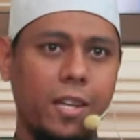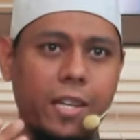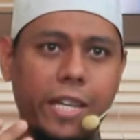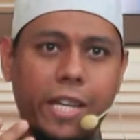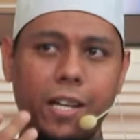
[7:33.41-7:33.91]

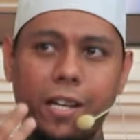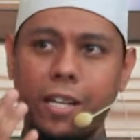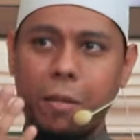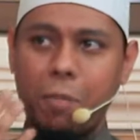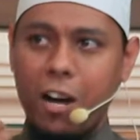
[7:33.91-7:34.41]

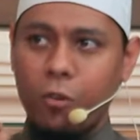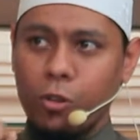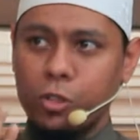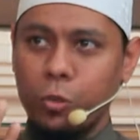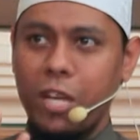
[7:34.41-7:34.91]
The, the mouth
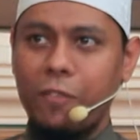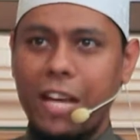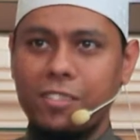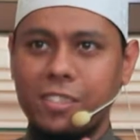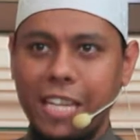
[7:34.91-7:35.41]
also we have
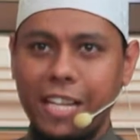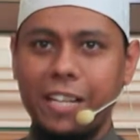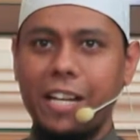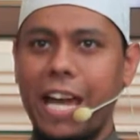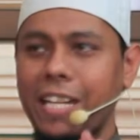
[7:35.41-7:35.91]

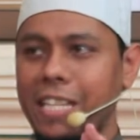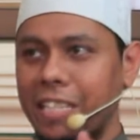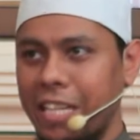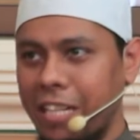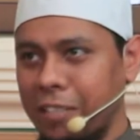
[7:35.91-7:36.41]
exterior and
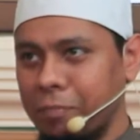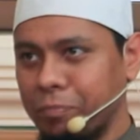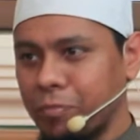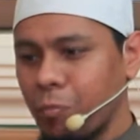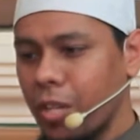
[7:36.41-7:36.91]
interior.
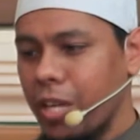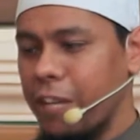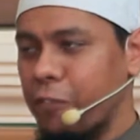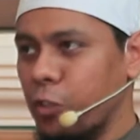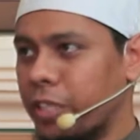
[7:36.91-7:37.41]

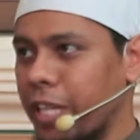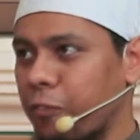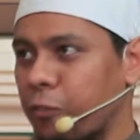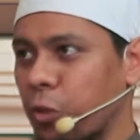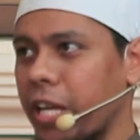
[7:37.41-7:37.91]
If you
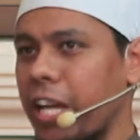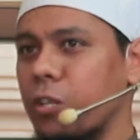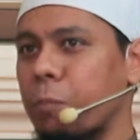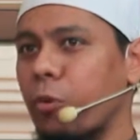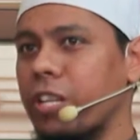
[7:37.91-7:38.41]
take food
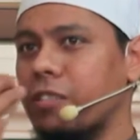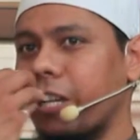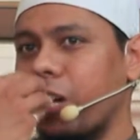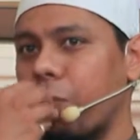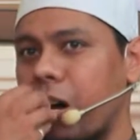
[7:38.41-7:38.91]
and you put
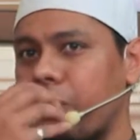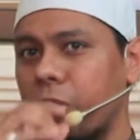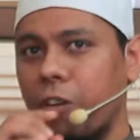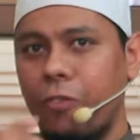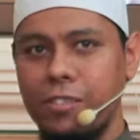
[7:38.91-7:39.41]
inside your
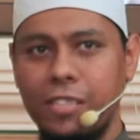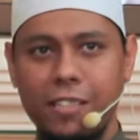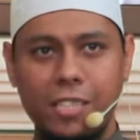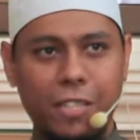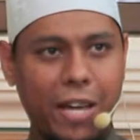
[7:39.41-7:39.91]
mouth, your
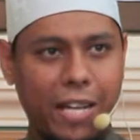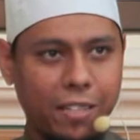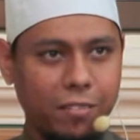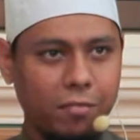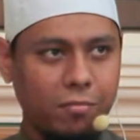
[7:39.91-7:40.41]
fasting is still
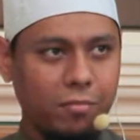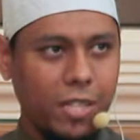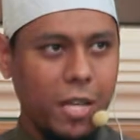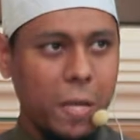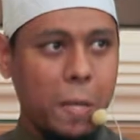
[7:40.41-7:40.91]
valid.
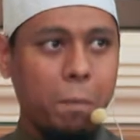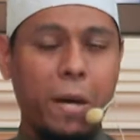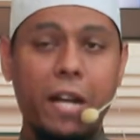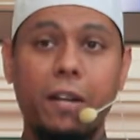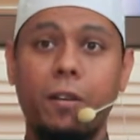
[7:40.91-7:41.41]

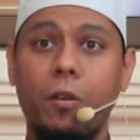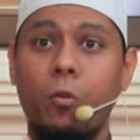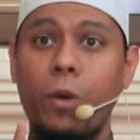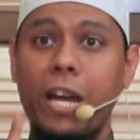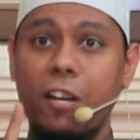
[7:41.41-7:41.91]

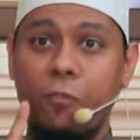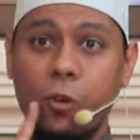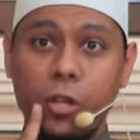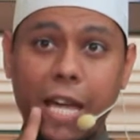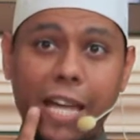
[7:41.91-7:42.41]
But when the
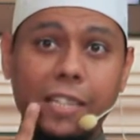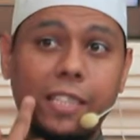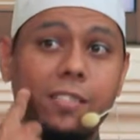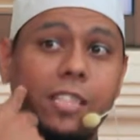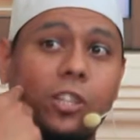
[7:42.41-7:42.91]
food
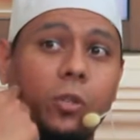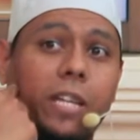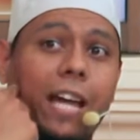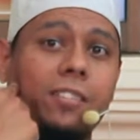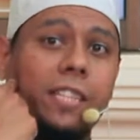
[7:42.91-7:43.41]
enters into
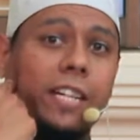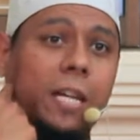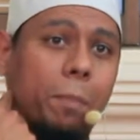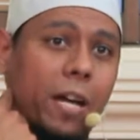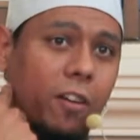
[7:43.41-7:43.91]
the
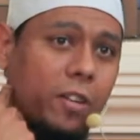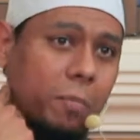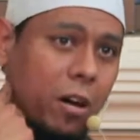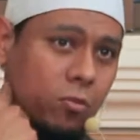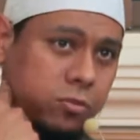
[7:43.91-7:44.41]
exterior part of
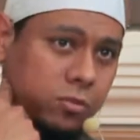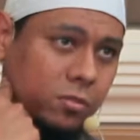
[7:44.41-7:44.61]
the mouth,